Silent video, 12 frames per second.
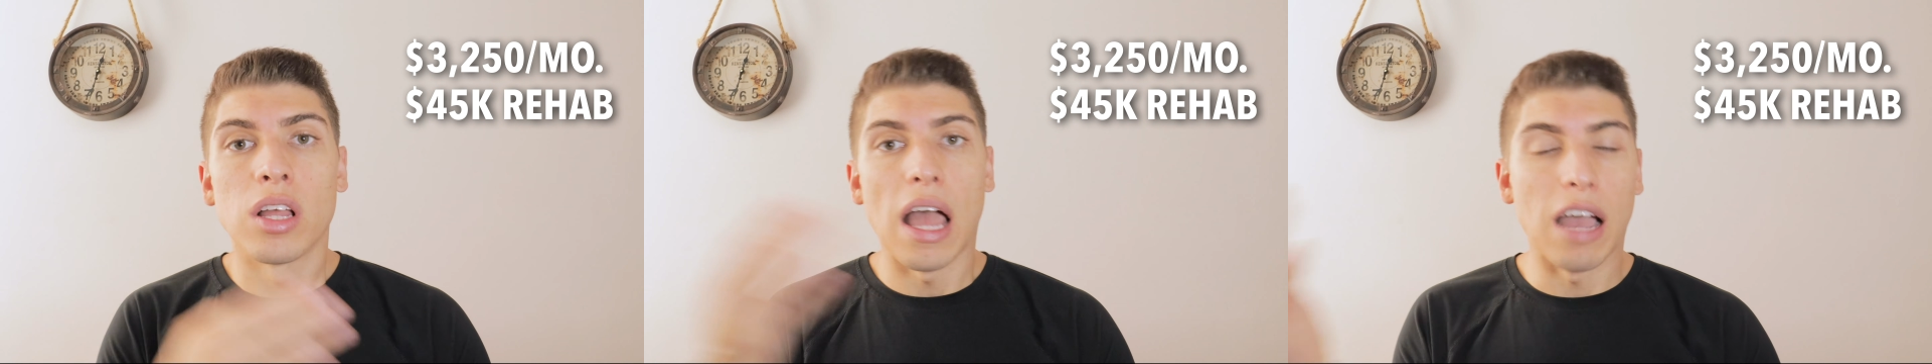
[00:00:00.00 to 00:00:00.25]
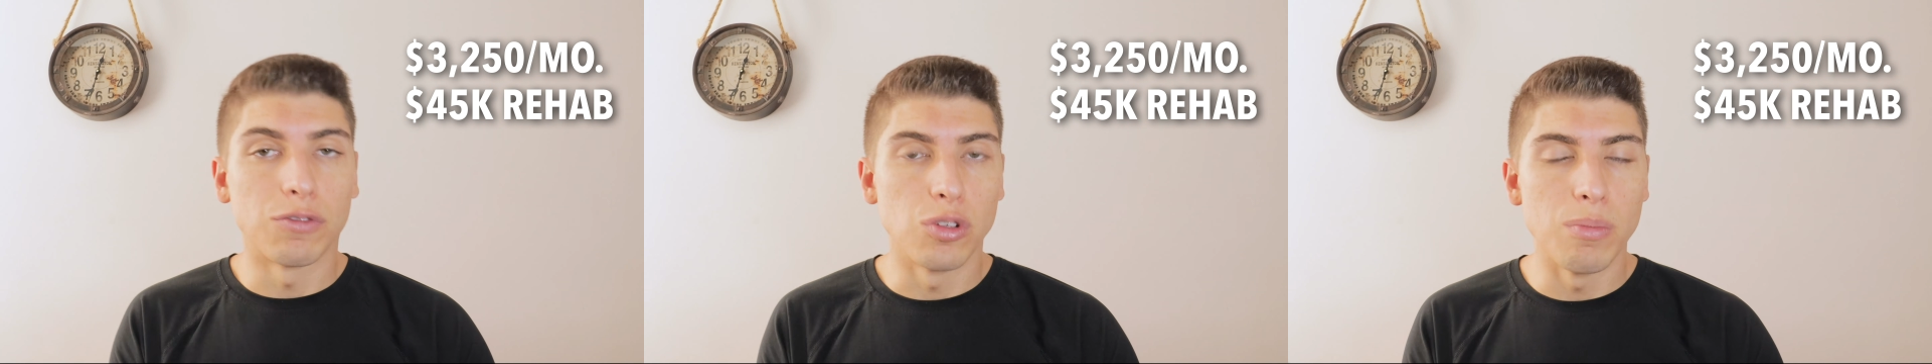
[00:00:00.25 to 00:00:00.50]

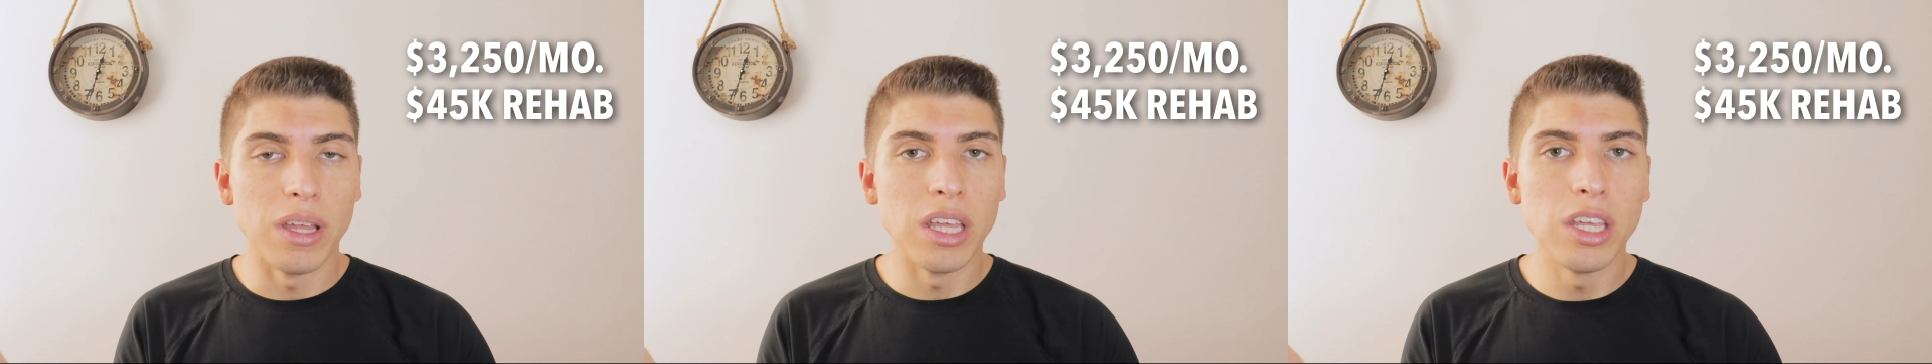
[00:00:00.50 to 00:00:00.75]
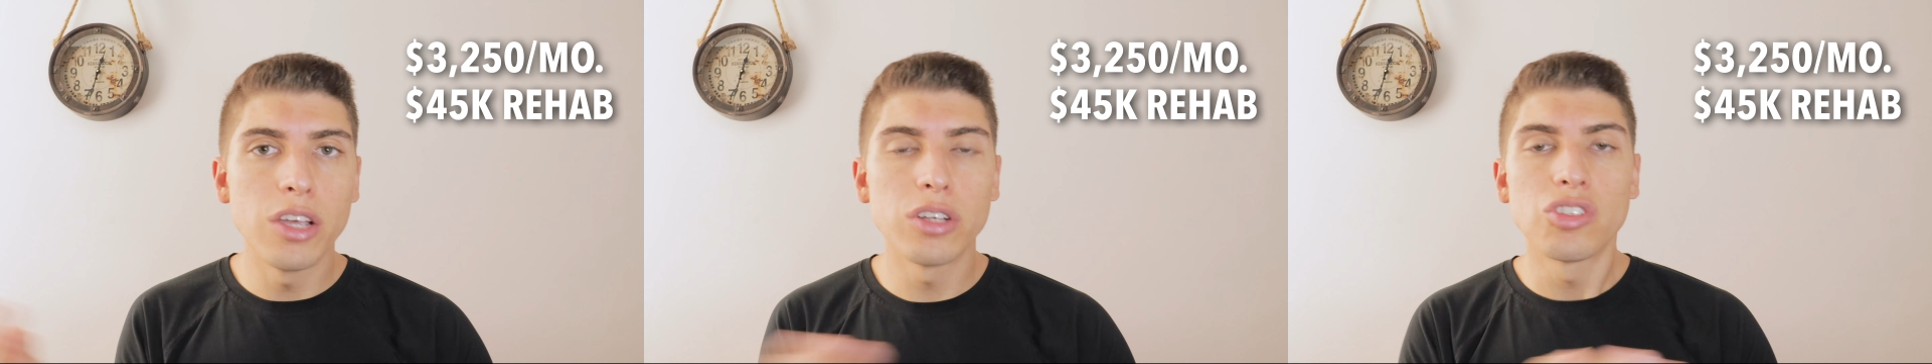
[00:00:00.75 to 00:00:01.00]
after many
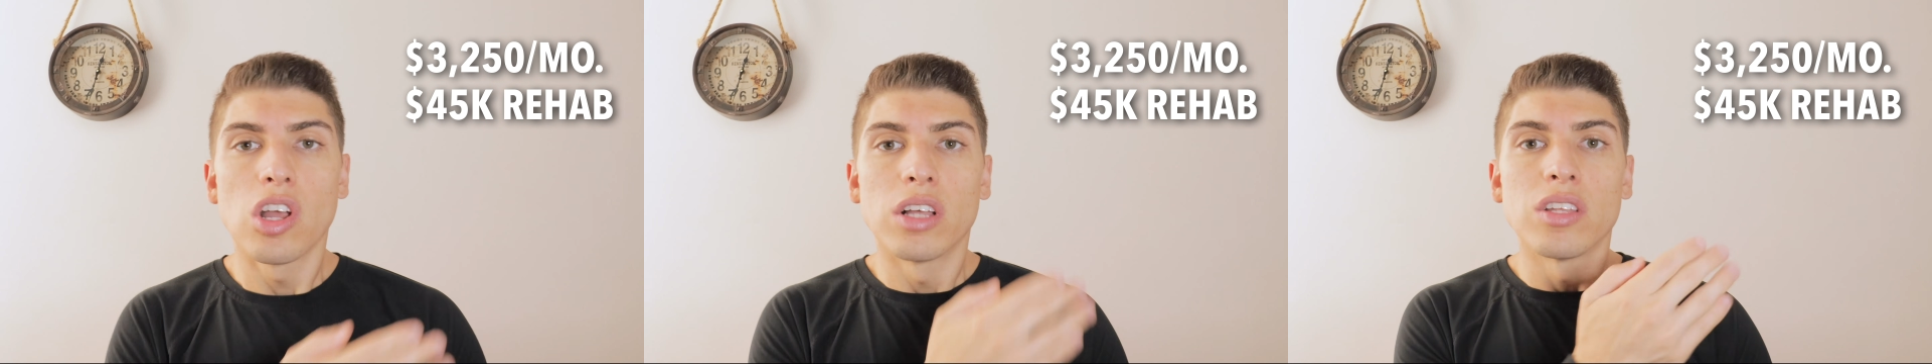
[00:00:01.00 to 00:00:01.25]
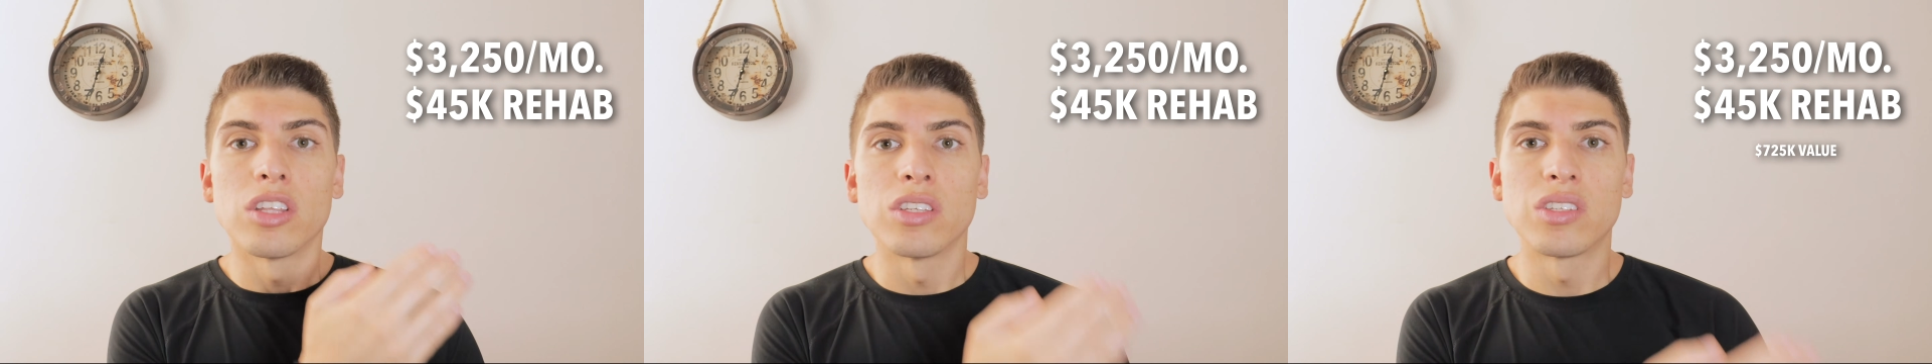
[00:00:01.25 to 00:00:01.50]
years,
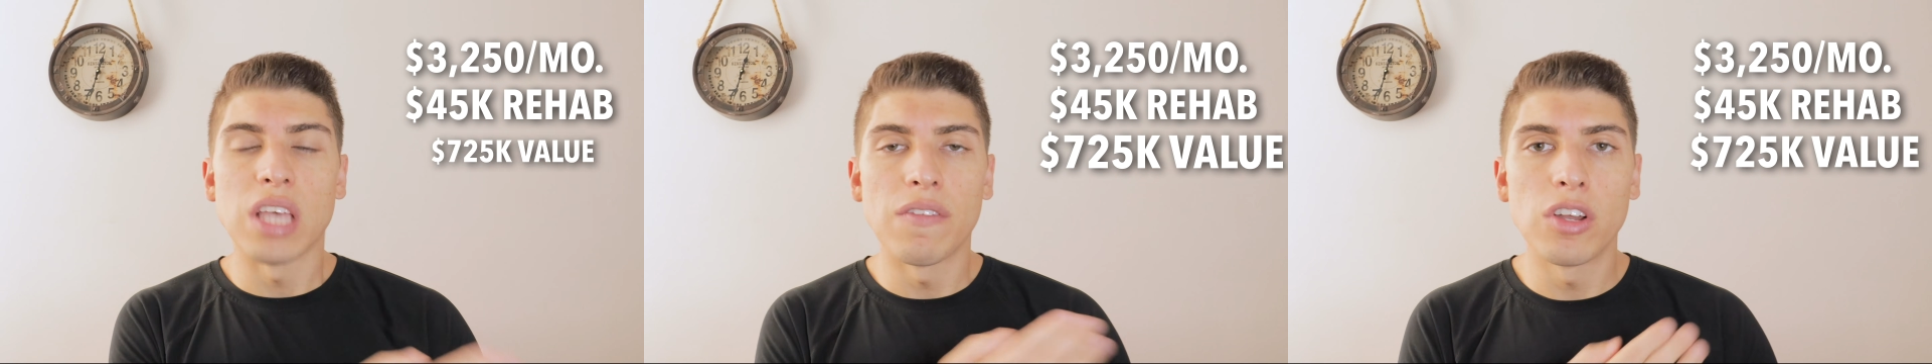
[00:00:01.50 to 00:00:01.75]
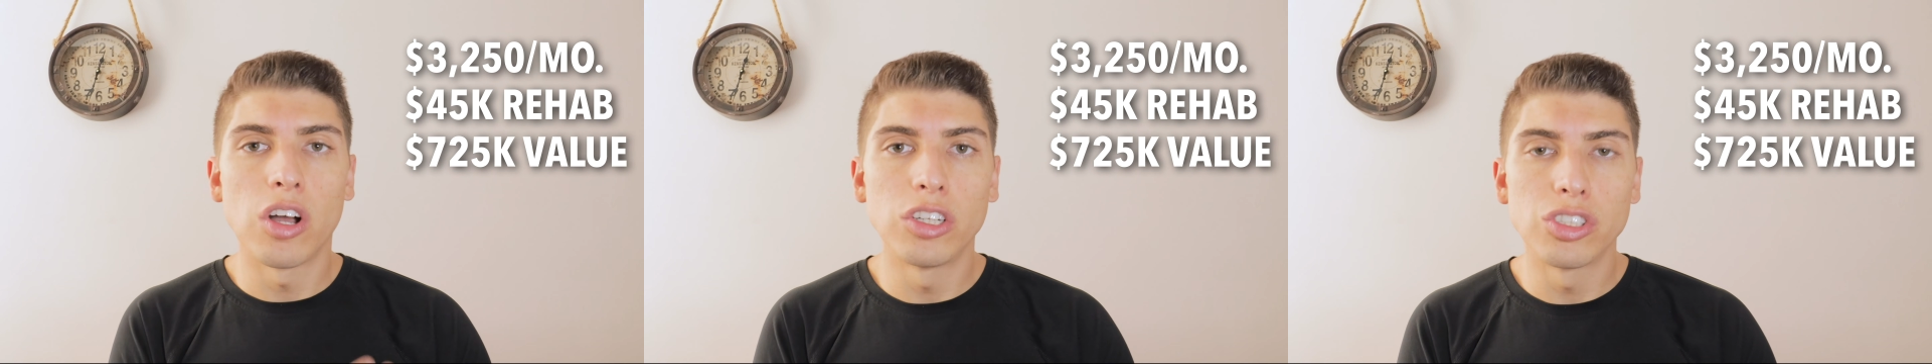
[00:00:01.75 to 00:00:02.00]

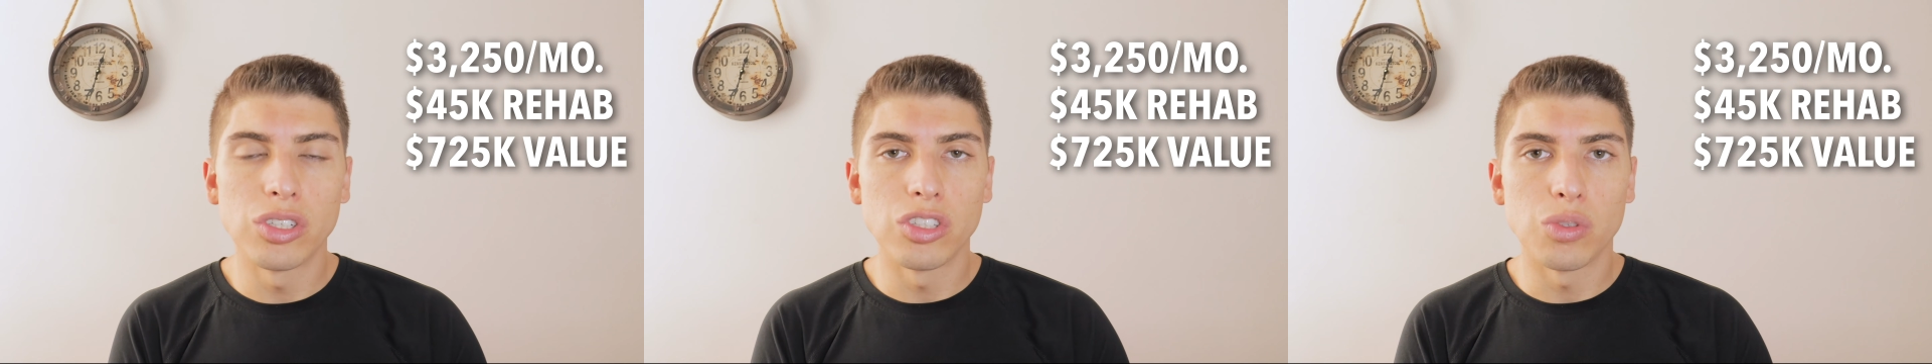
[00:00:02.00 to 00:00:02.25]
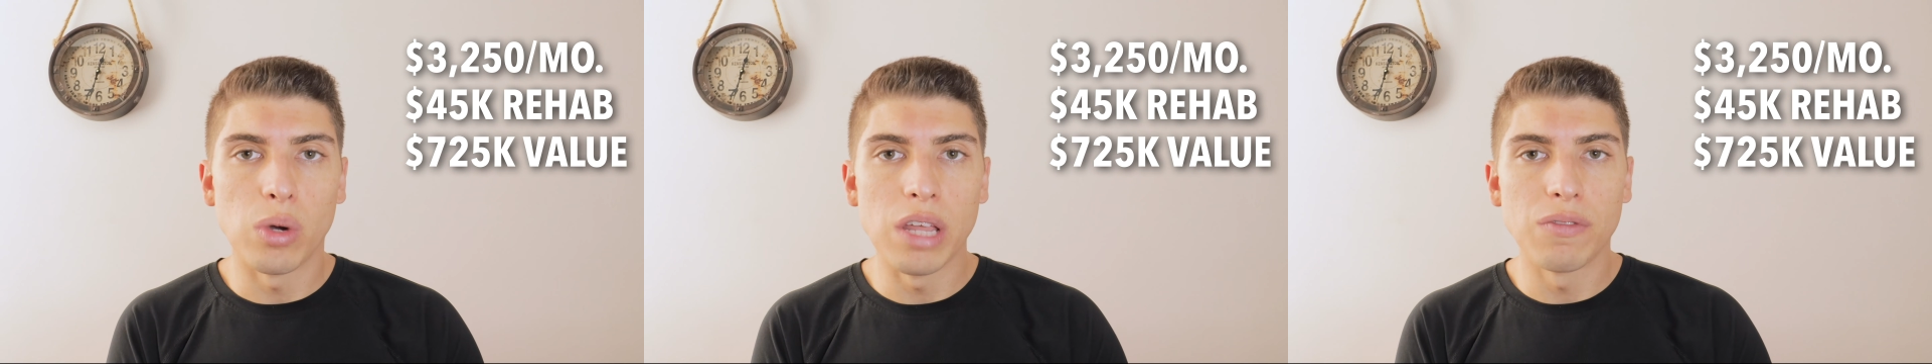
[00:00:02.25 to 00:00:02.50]

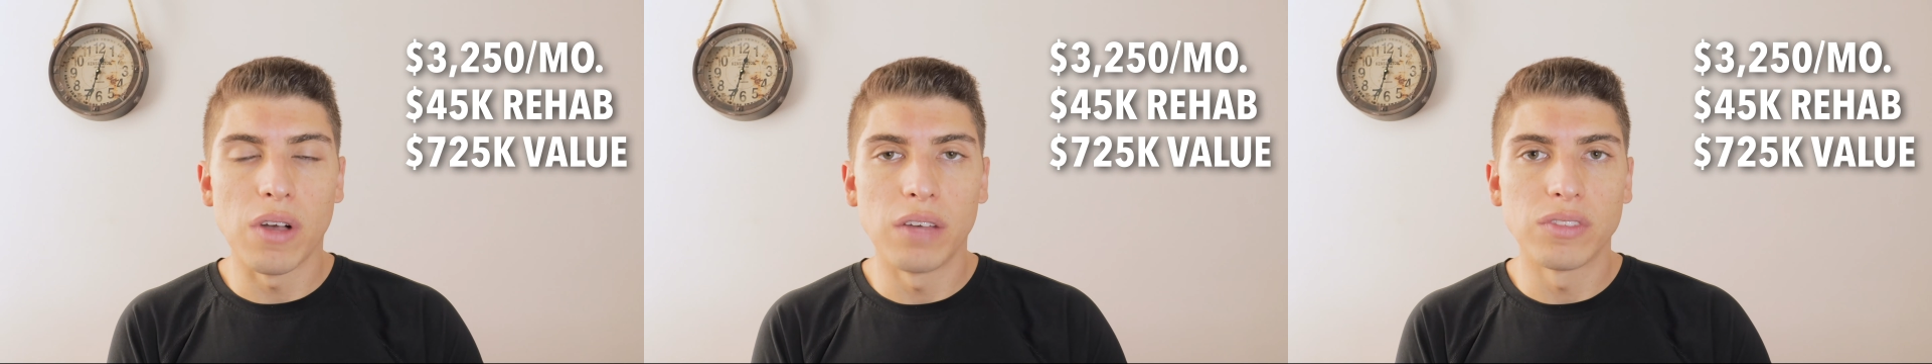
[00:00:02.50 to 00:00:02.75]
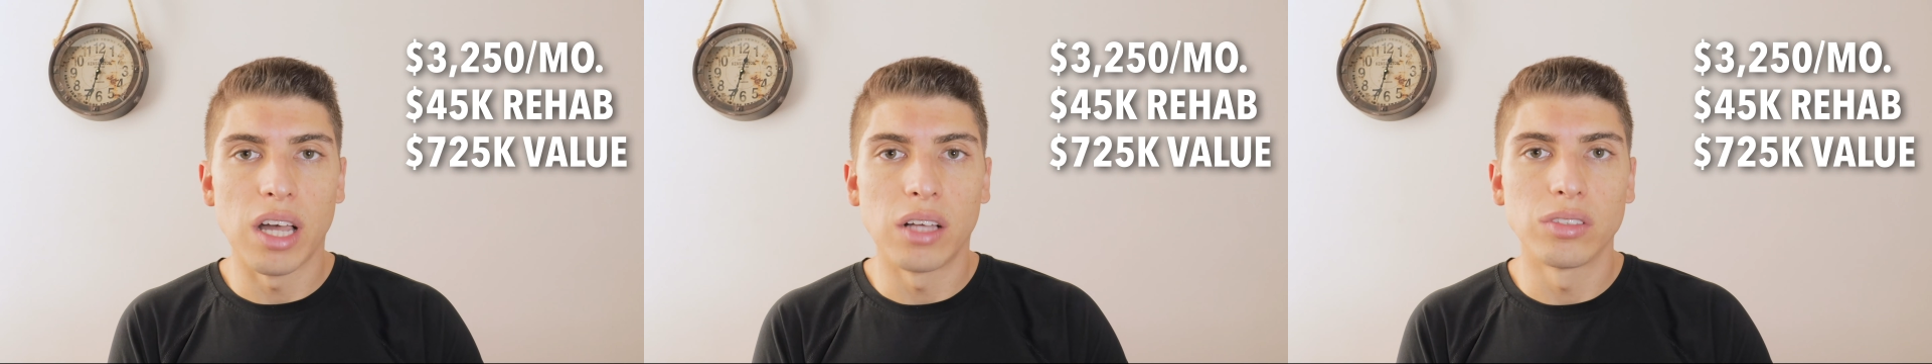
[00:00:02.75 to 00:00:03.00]

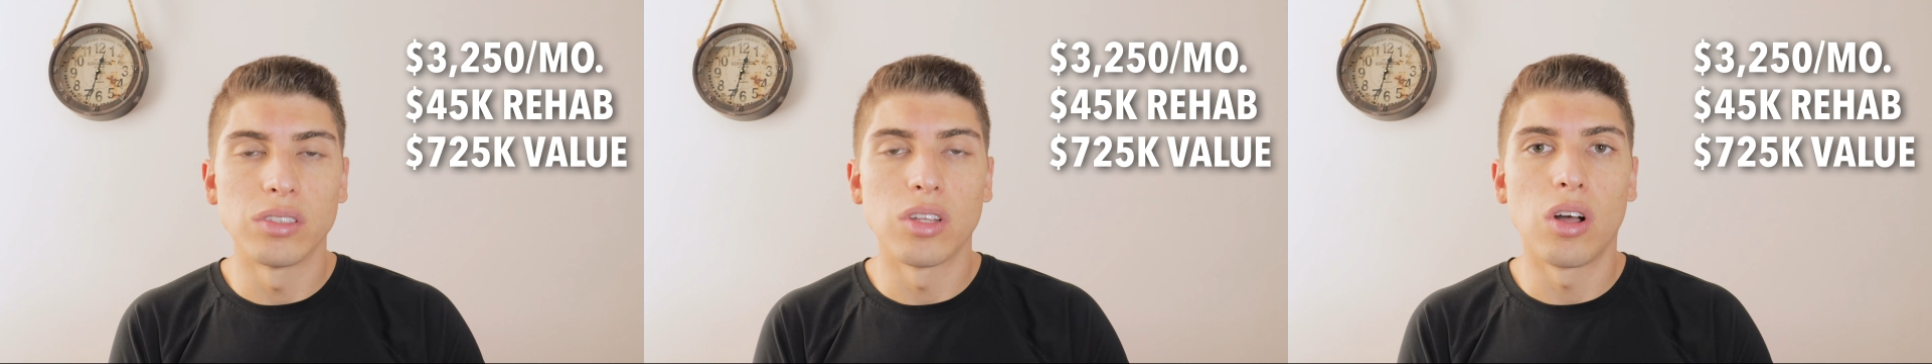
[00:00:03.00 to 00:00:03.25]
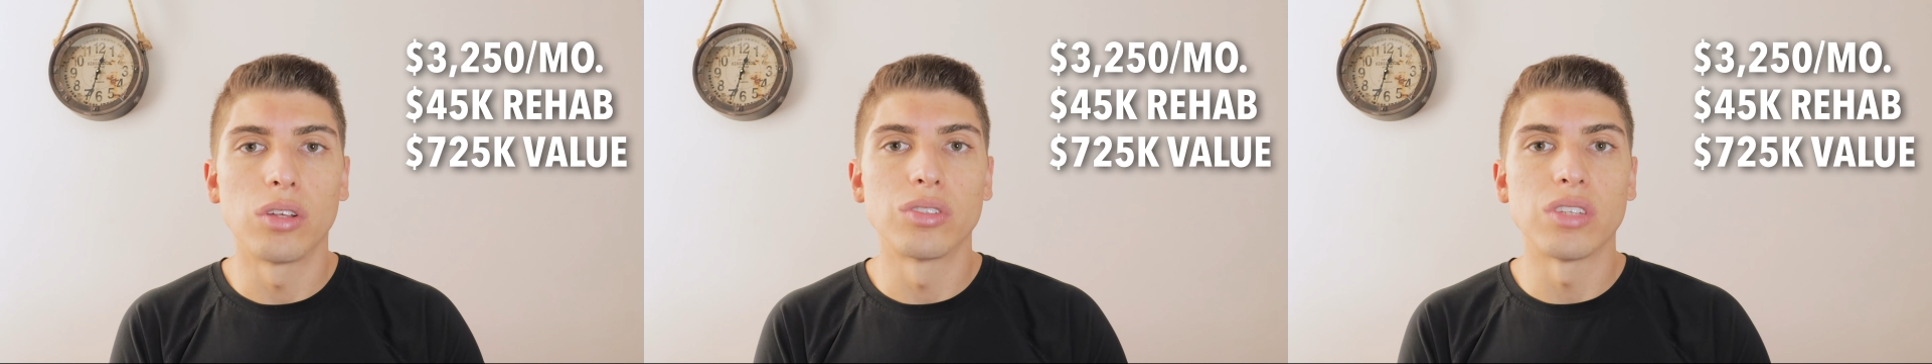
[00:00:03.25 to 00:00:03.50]

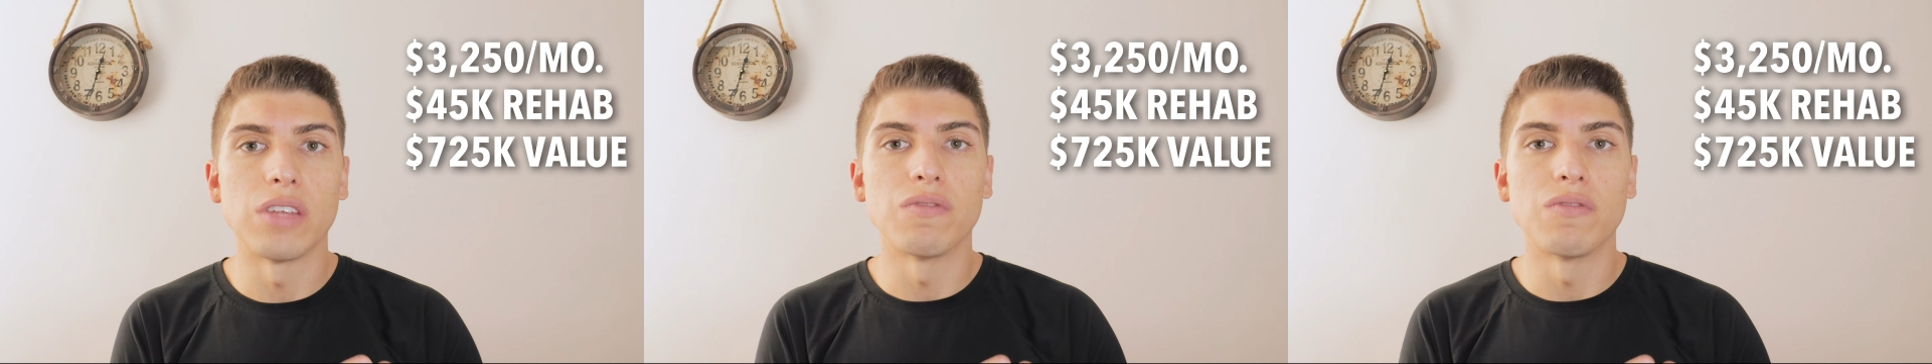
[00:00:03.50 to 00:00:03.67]
$725,000